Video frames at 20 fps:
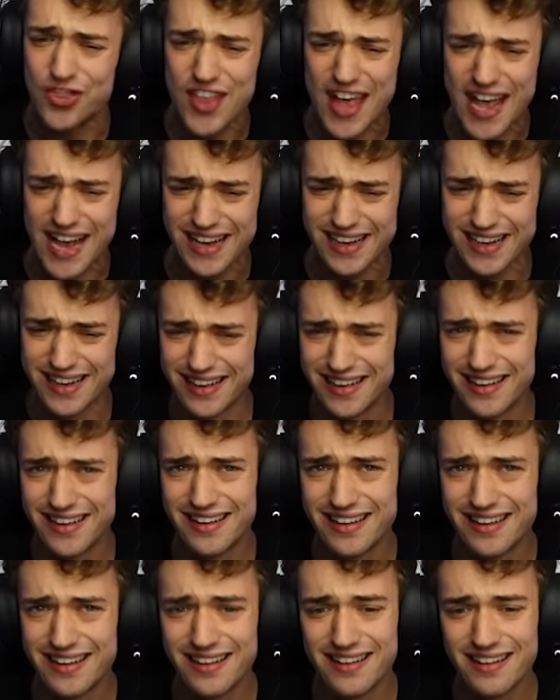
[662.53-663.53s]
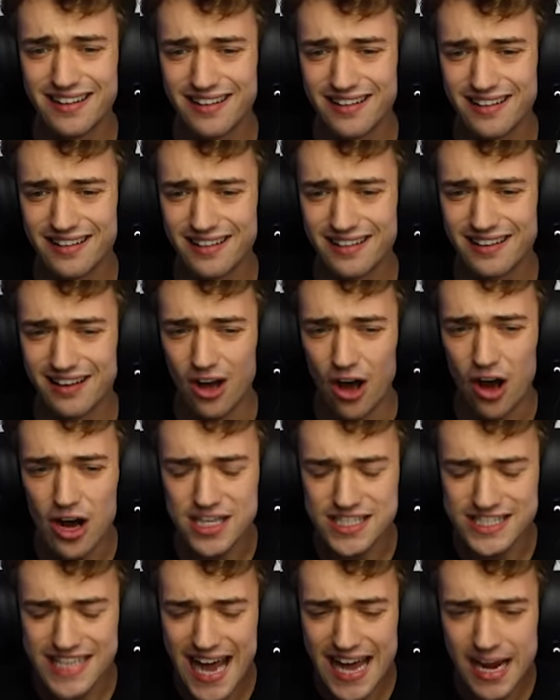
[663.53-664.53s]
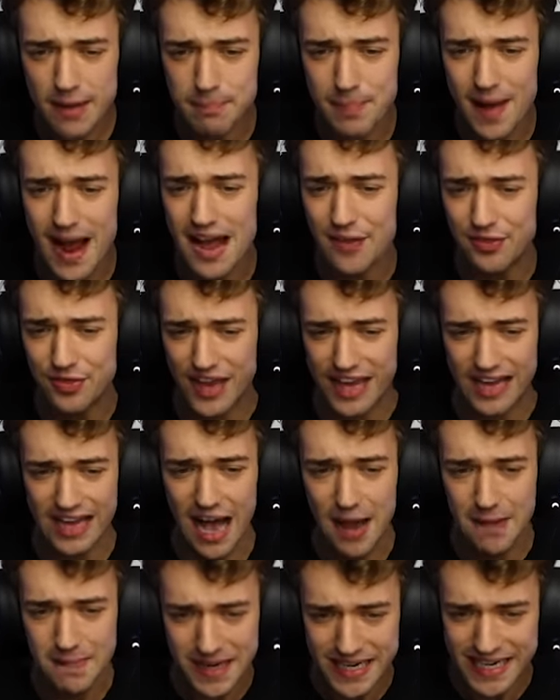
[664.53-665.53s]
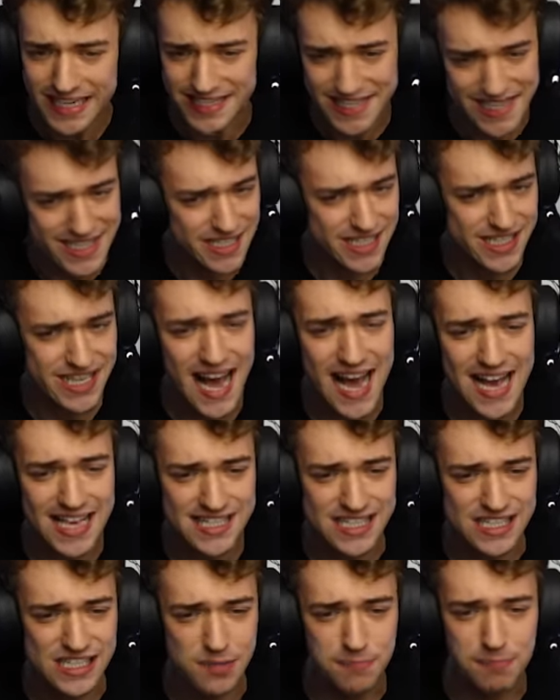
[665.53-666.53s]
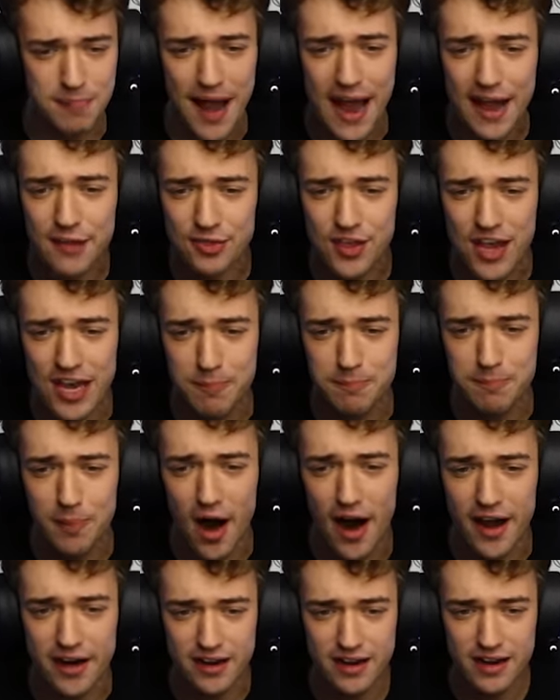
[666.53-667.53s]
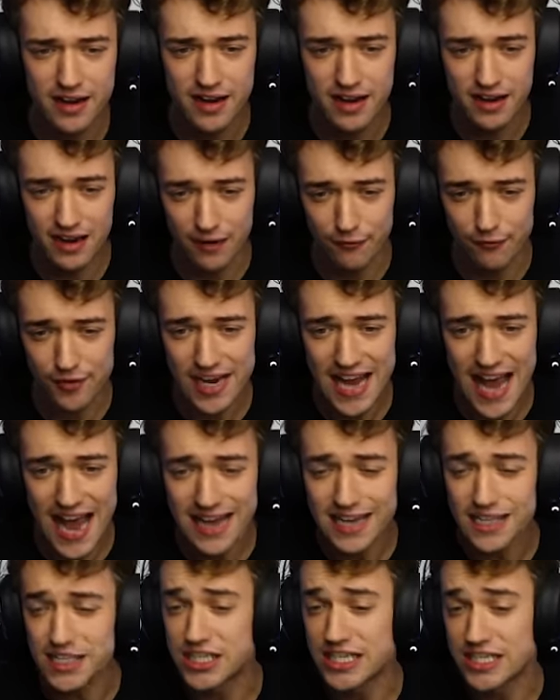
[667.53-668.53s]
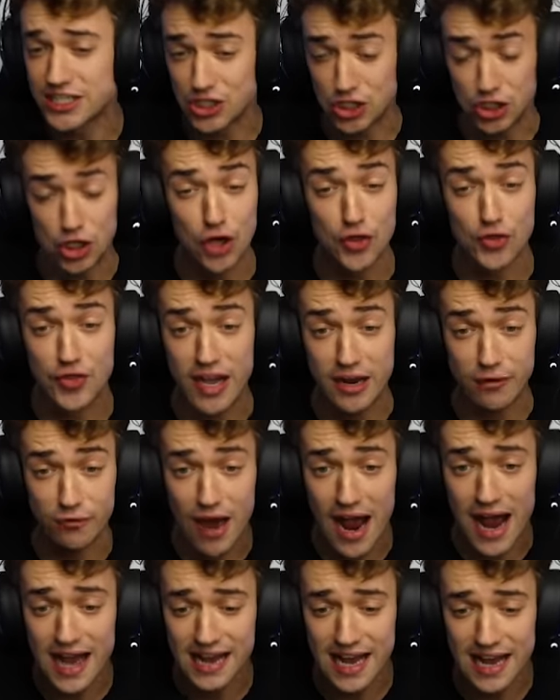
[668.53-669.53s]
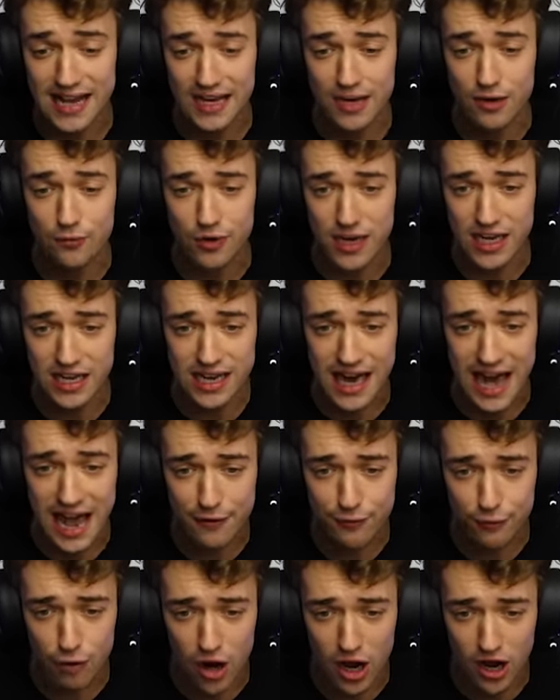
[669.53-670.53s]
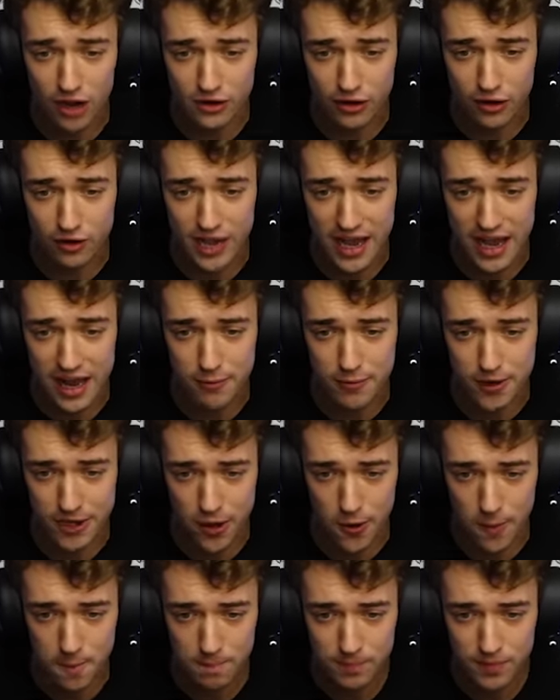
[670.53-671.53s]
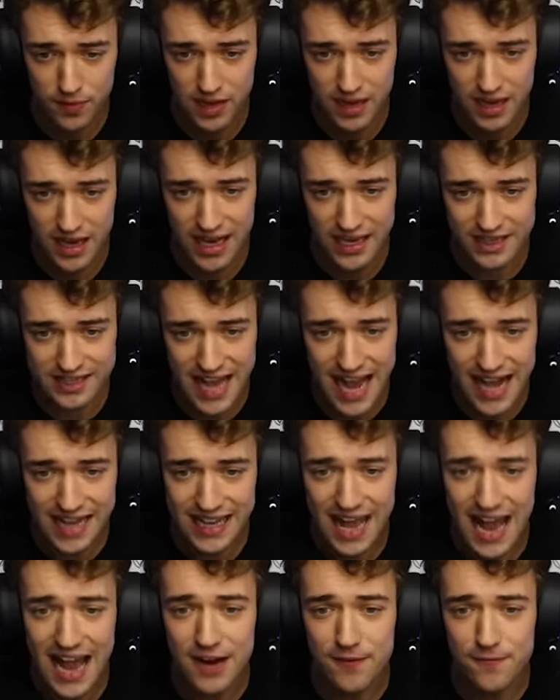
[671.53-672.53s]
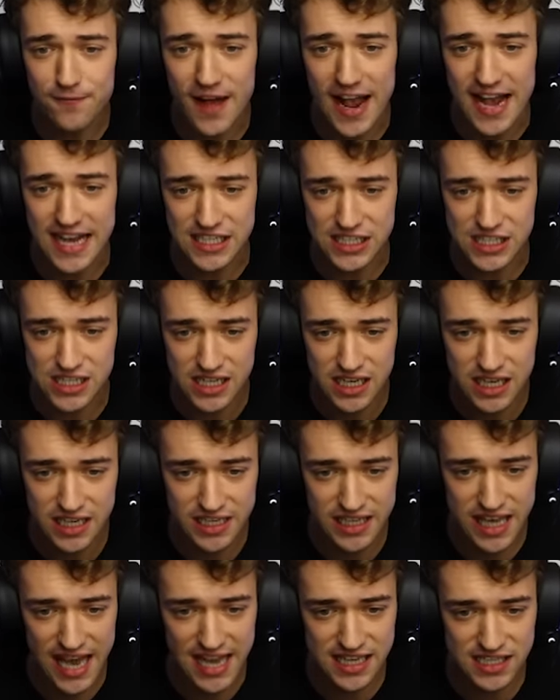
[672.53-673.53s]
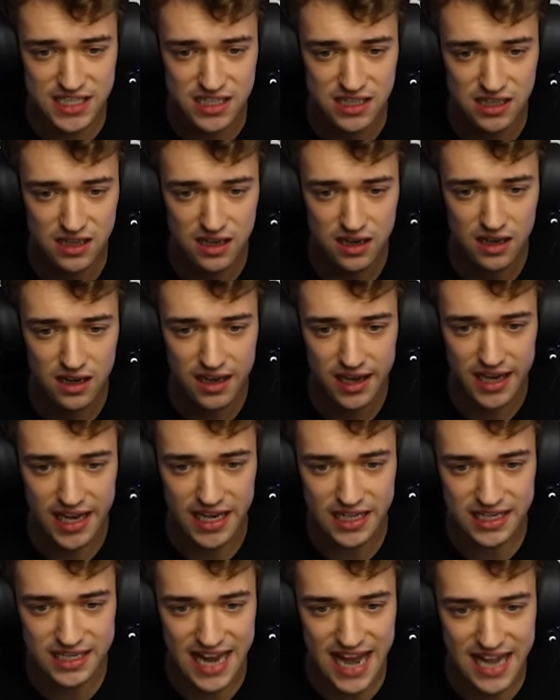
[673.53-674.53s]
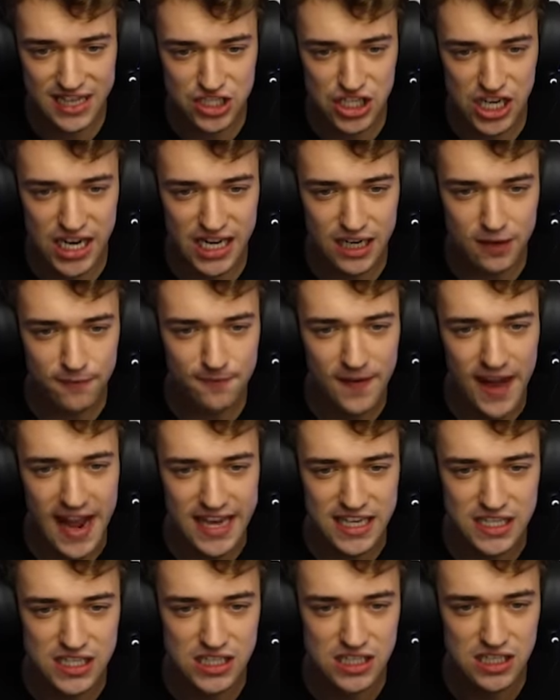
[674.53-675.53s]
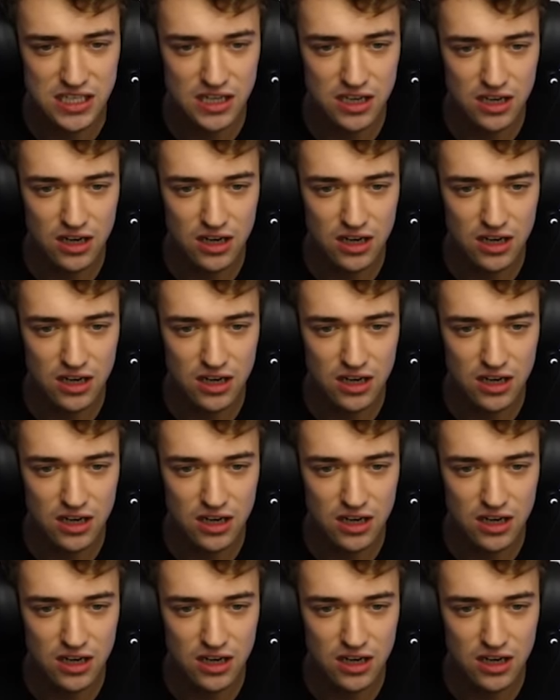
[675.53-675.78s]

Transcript: thing. Or is that a bad thing? I mean, in this case, it's a bad thing, but in reality, it's a good thing, right? Like in the real life world. Okay, here we go. Hit that guy in the face. Yes. Hit that chick in the face.